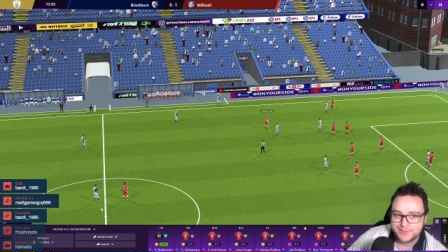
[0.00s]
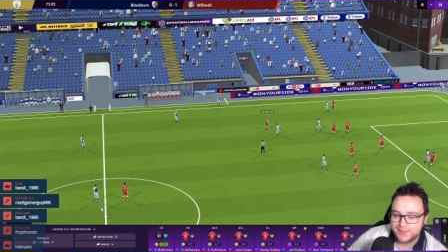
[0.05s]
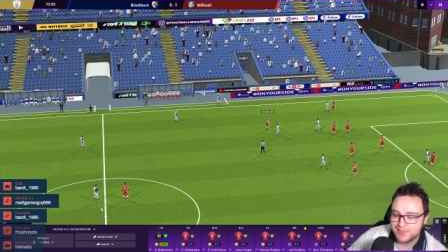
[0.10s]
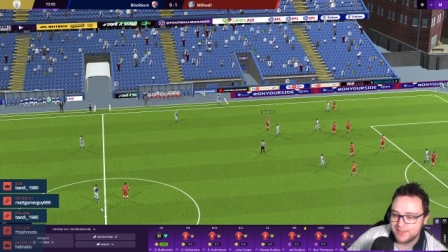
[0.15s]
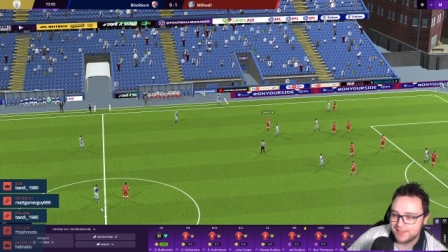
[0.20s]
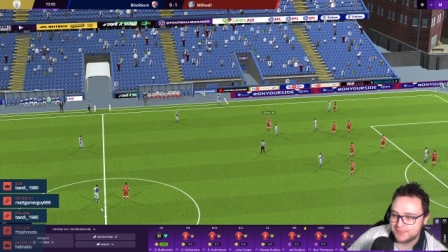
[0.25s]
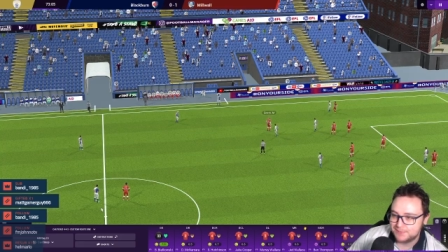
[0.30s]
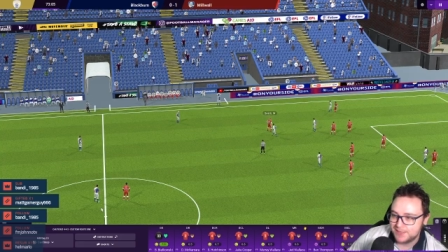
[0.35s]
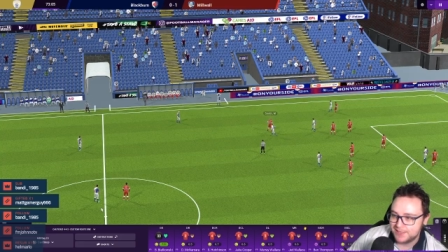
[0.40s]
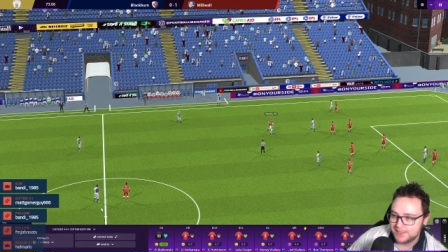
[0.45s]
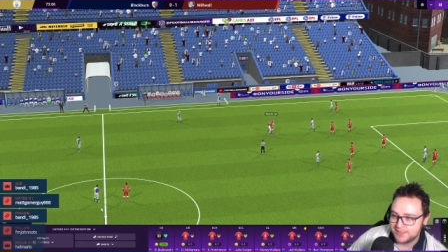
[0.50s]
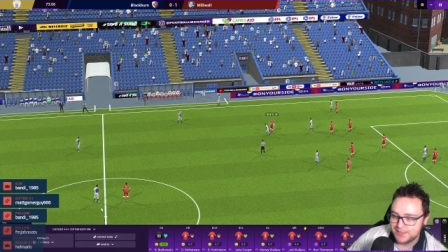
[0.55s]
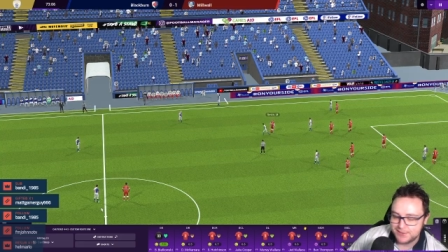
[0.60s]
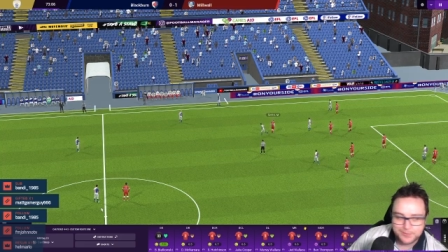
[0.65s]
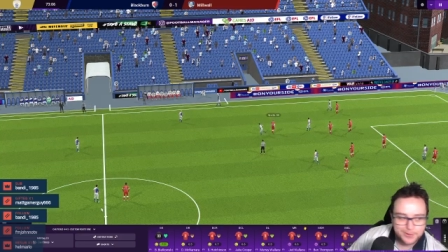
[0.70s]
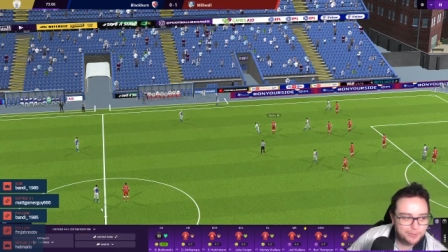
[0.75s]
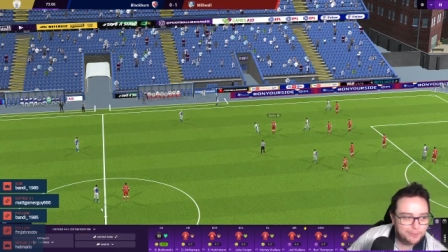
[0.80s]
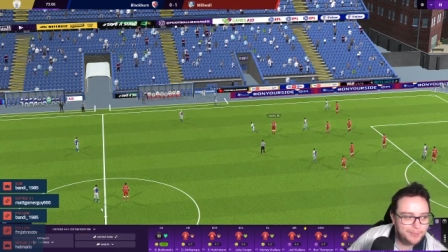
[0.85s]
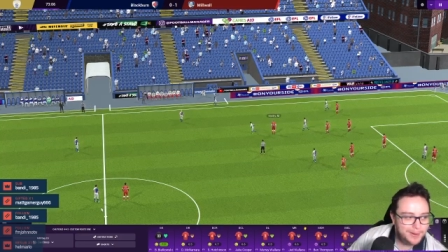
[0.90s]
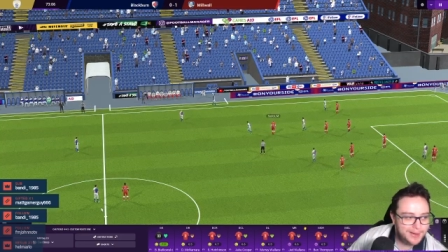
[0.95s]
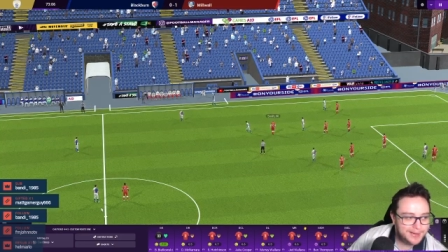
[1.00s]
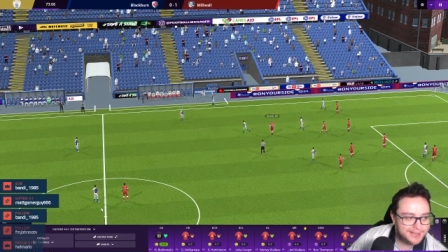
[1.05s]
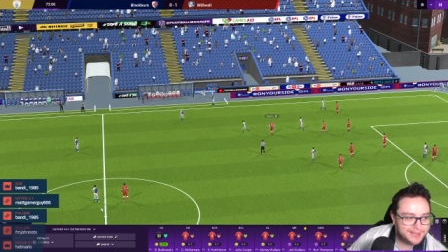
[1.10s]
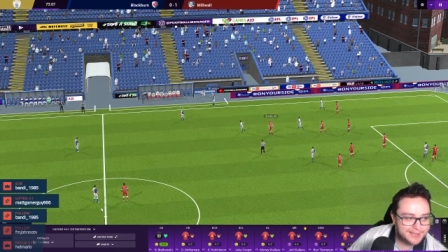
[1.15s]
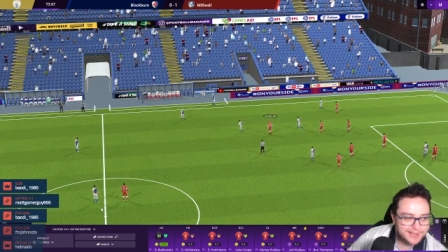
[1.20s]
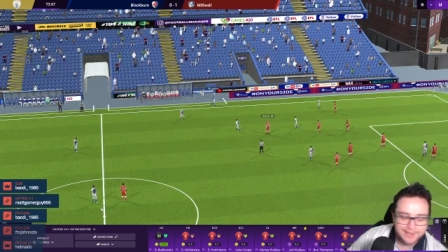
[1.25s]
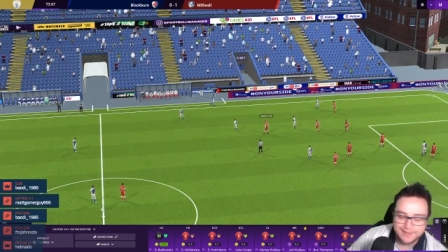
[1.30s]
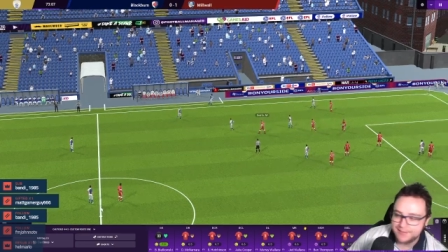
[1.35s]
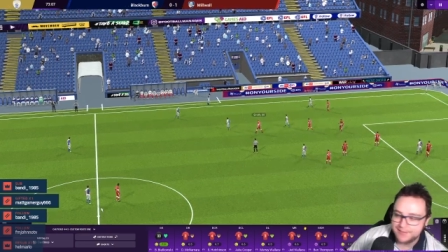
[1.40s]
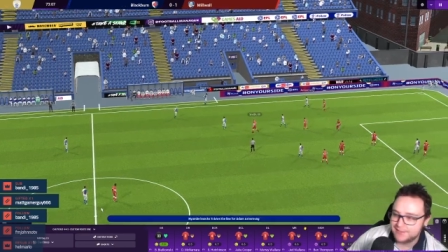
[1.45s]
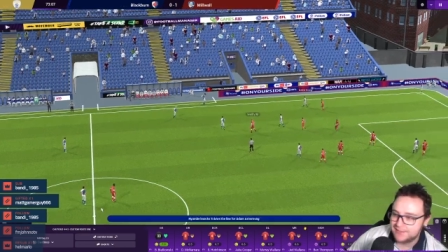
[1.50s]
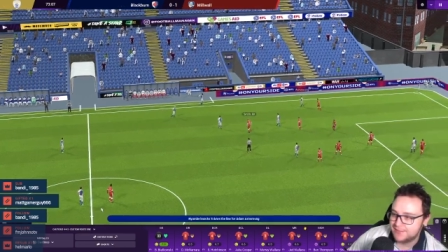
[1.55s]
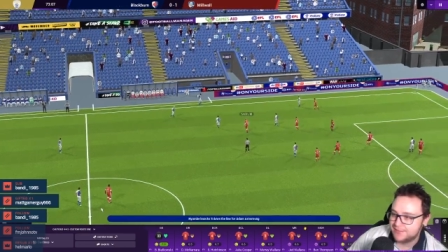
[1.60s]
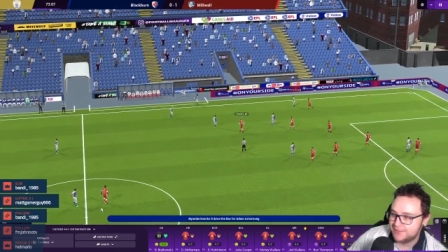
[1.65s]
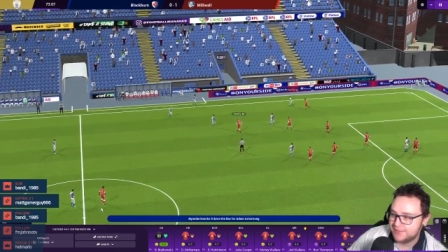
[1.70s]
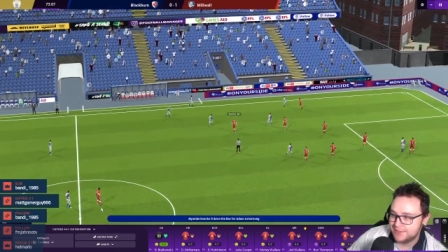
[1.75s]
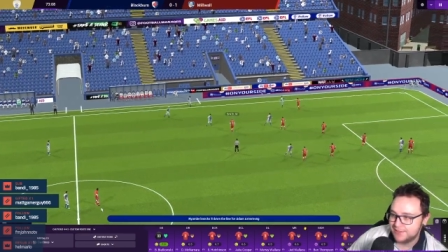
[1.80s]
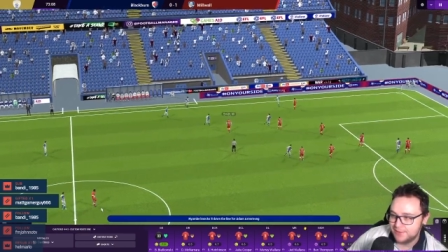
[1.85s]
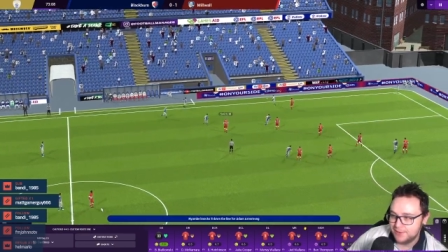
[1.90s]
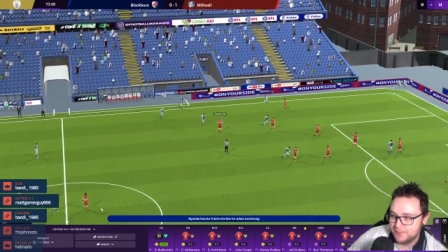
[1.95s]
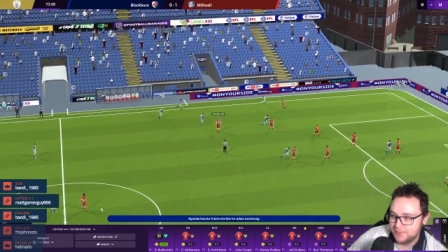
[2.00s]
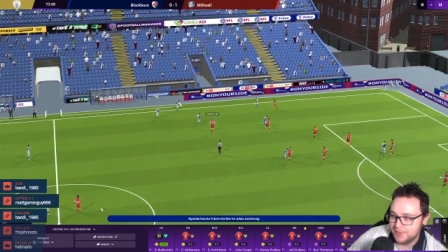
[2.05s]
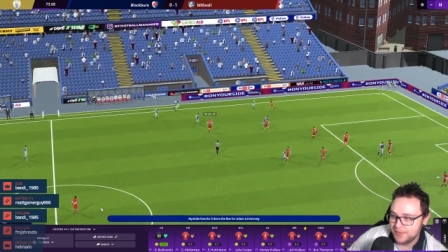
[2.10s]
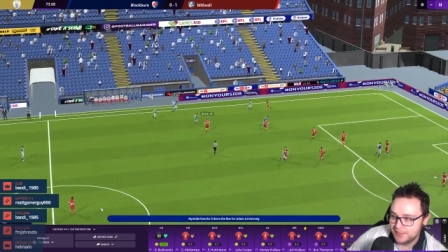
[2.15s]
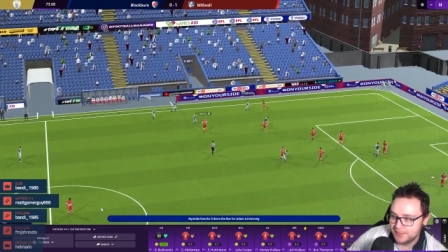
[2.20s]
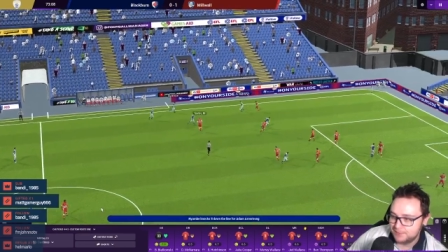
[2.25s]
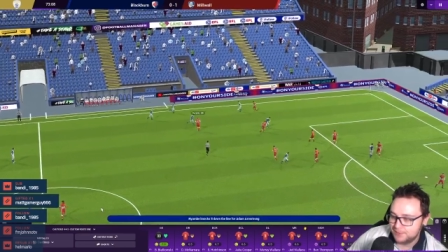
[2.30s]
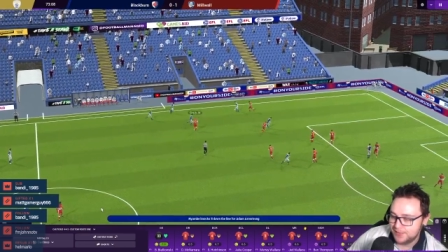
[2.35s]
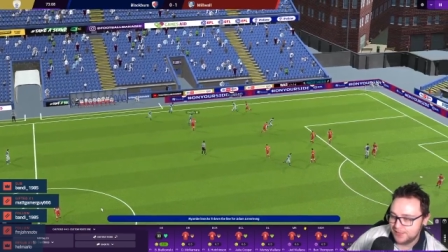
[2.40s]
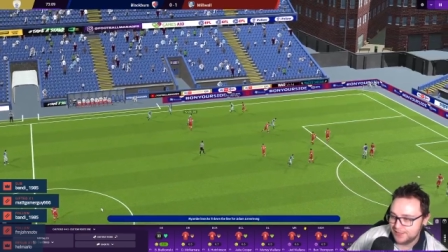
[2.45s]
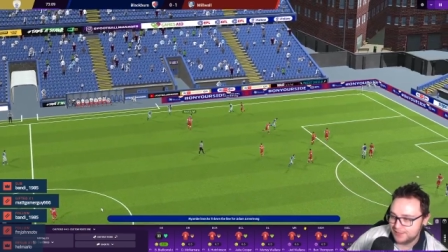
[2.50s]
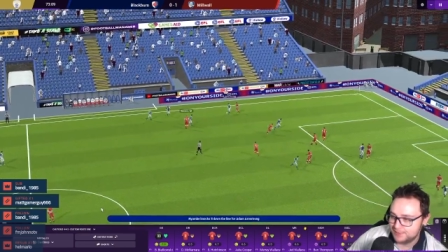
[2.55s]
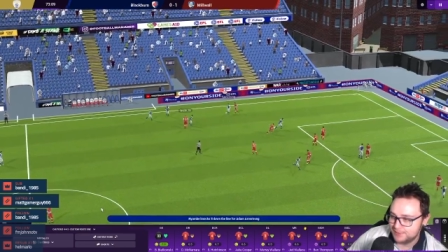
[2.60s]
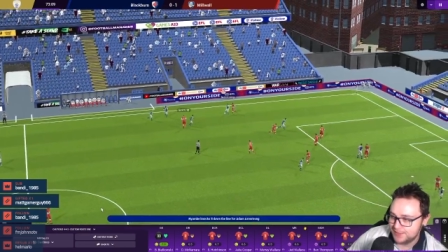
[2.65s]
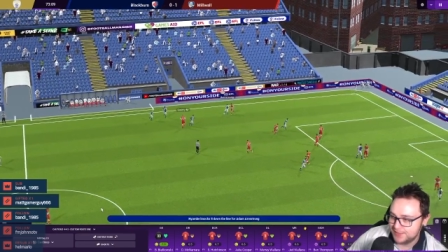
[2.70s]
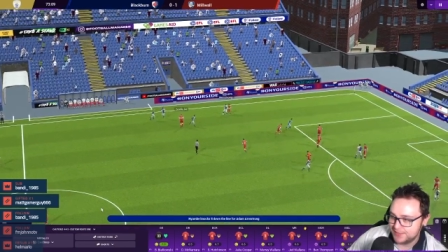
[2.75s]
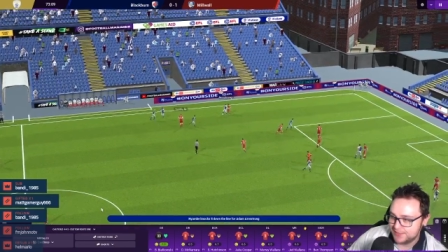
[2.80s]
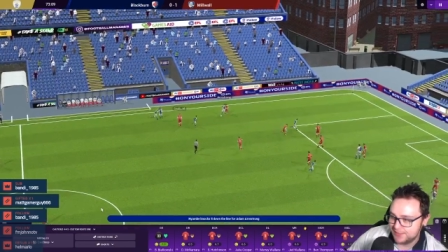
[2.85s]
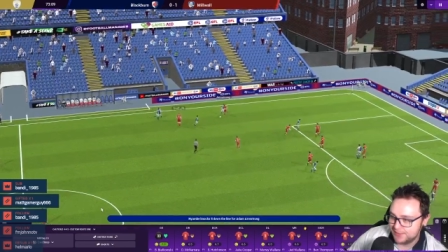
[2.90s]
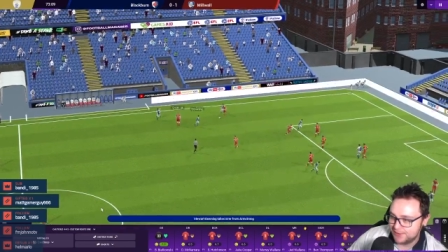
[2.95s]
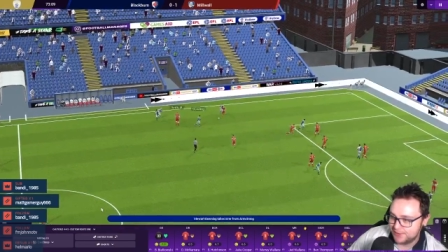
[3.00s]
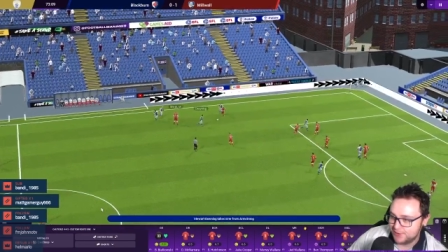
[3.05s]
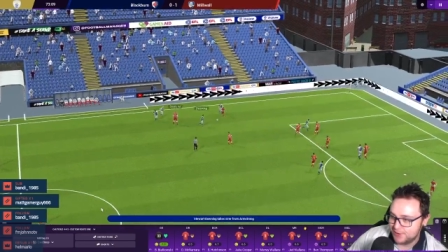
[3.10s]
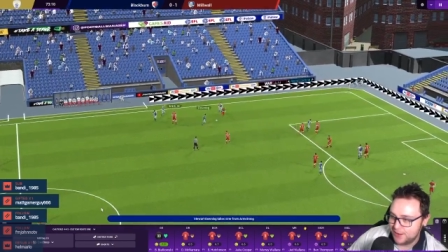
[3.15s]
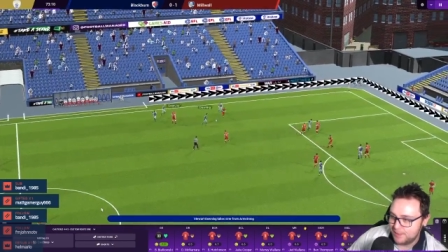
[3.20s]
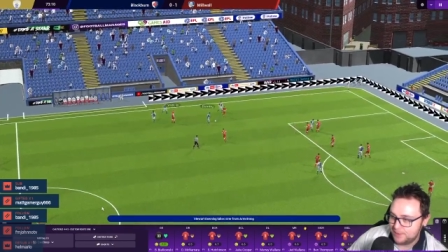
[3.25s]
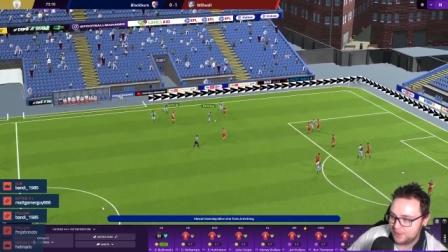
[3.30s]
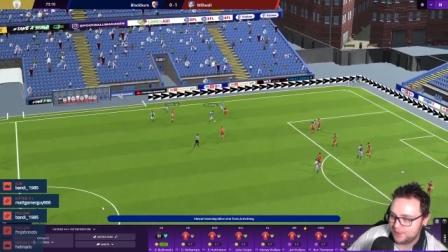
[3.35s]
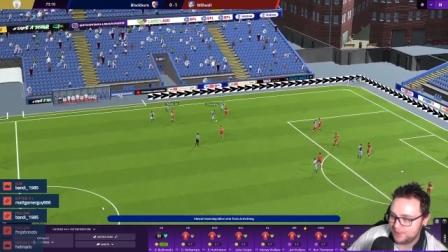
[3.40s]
for this because it won't make sense to these players because they're crap